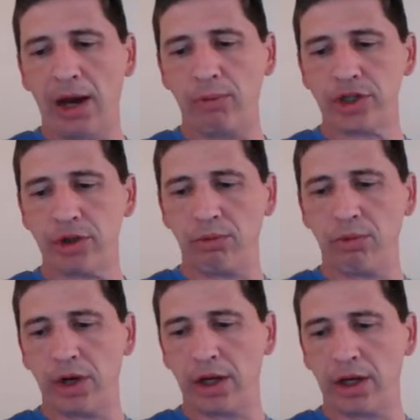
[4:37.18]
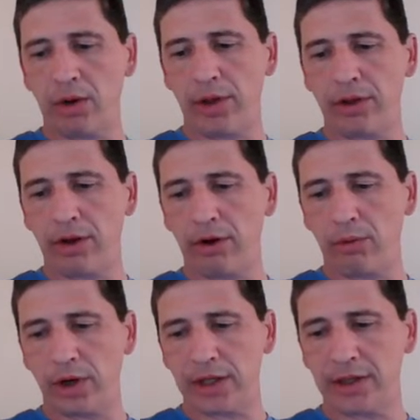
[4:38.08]
which you'll want to go in there.
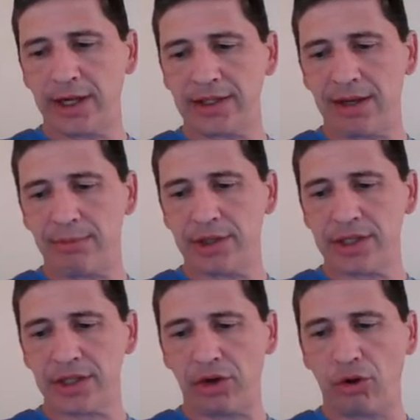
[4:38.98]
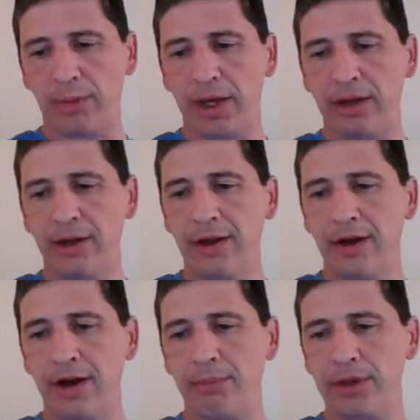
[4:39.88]
We'll get to that tip in just a little bit,
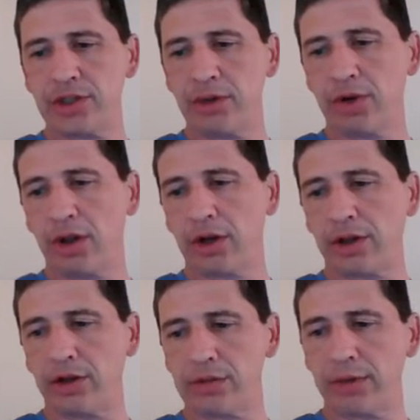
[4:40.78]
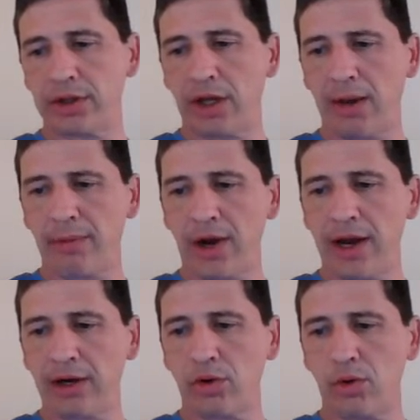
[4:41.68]
but you want to look at those. But the upper
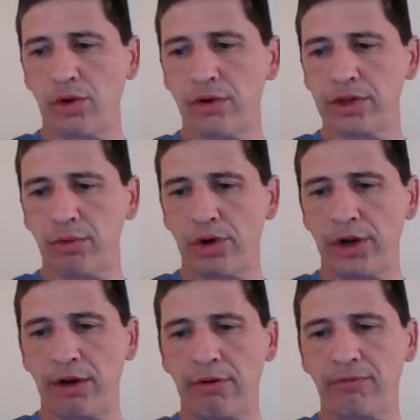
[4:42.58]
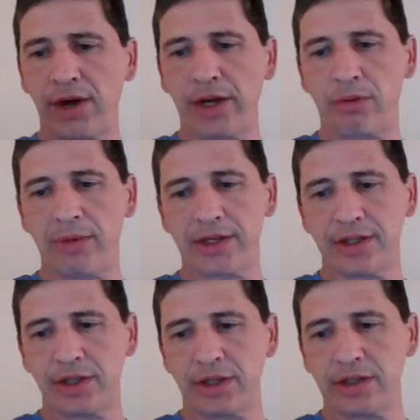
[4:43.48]
right hand corner is where you're going to find your
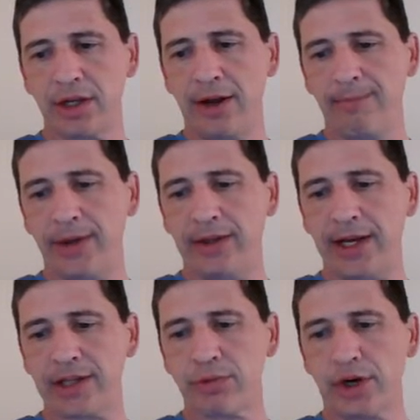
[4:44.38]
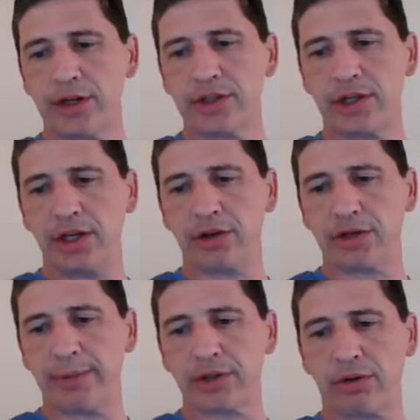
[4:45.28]
messages, and that's where you're going to see your
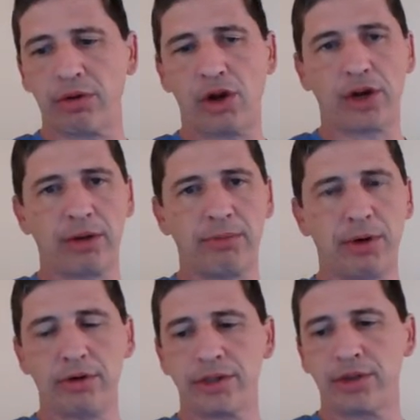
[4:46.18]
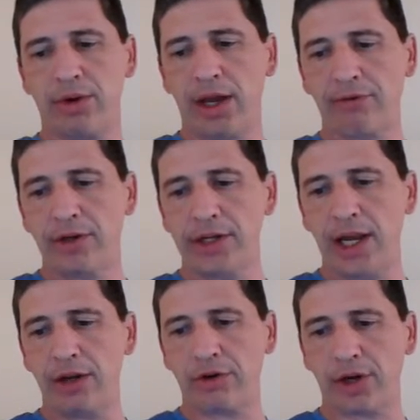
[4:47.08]
special login bonus. So every
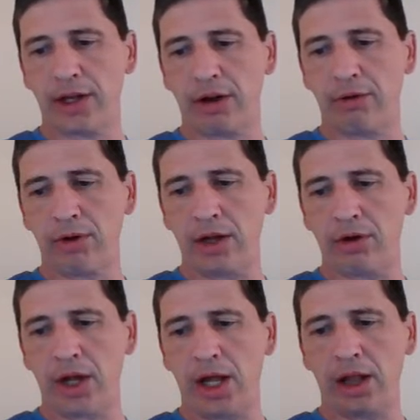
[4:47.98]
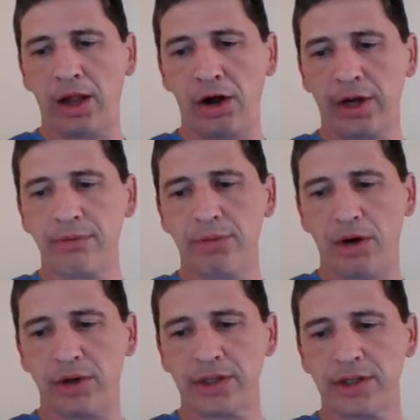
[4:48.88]
day you're going to get a login
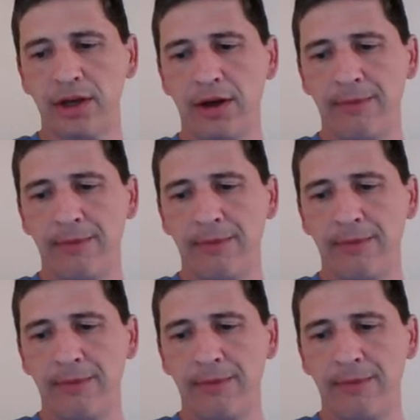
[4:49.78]
bonus.